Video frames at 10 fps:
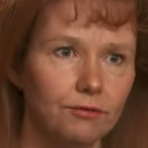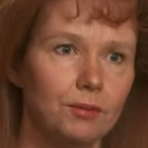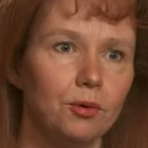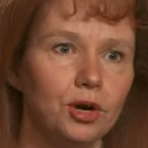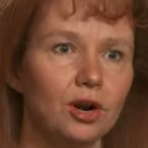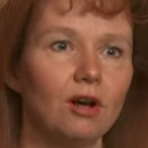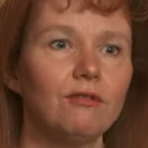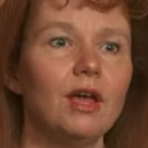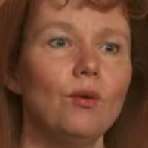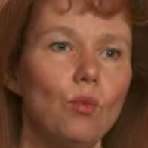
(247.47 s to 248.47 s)
If we put it off,
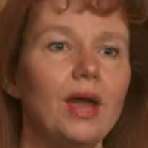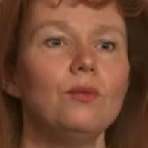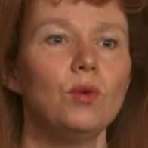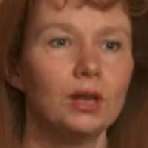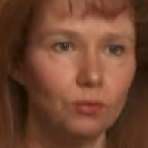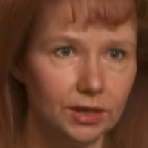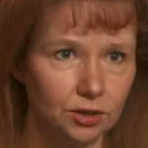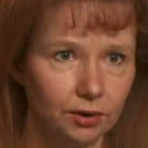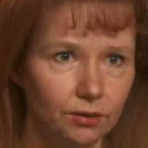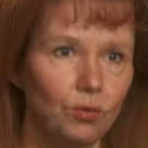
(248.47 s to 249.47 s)
when will we
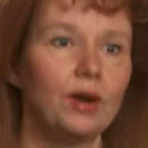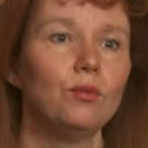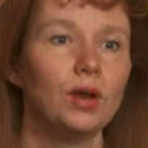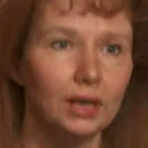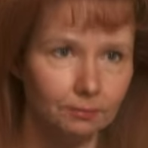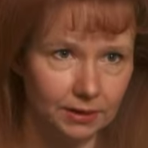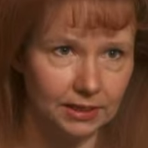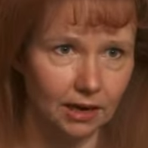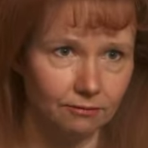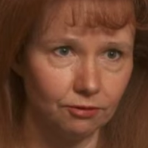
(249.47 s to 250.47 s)
do it? When will it be
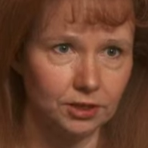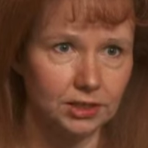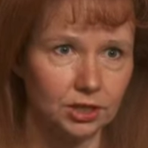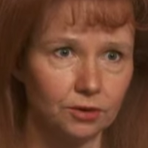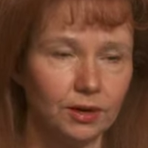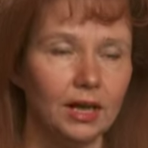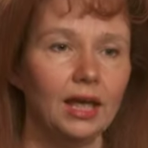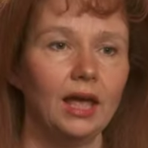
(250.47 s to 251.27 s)
time for us to do it?